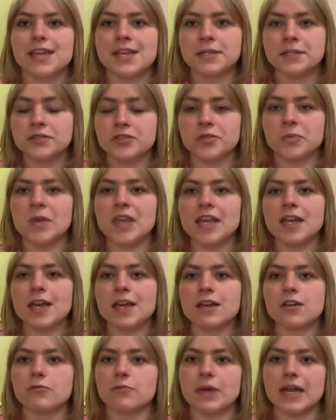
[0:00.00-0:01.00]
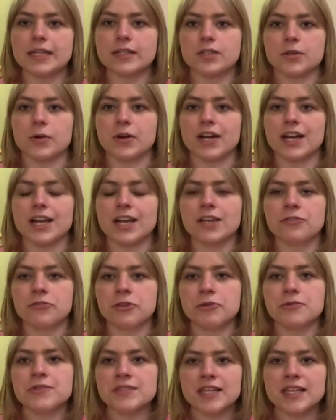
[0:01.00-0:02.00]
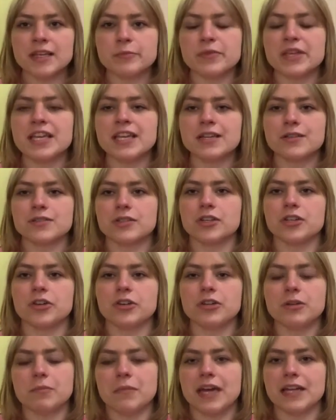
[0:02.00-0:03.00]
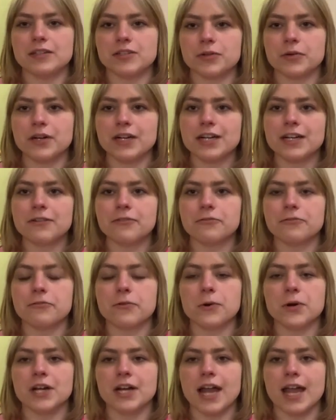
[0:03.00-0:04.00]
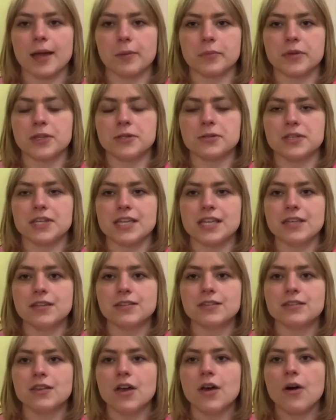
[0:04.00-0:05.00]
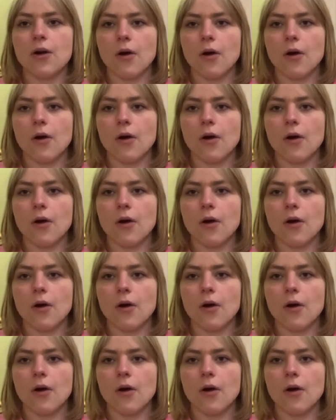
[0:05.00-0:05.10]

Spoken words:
Speaking of mentor, if you see me as a good mentor for amputees,